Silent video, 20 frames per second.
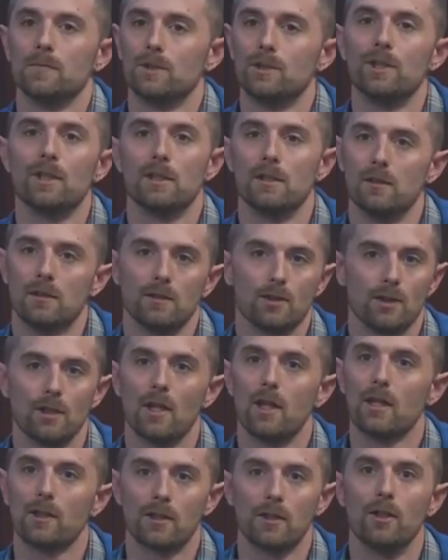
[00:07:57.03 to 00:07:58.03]
She, she
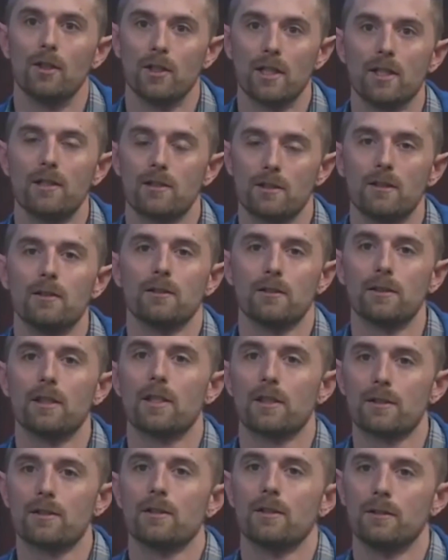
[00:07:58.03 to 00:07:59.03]
liked hoodies,
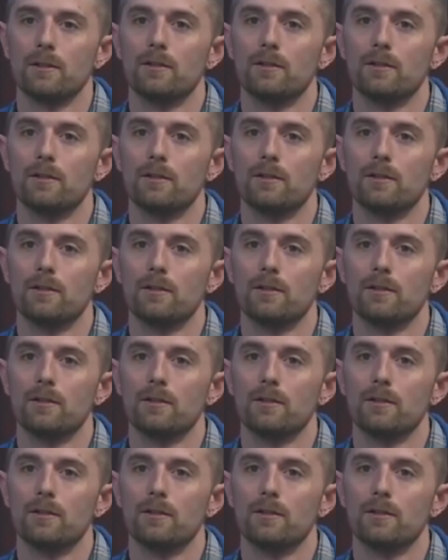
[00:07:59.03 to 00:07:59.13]
yes.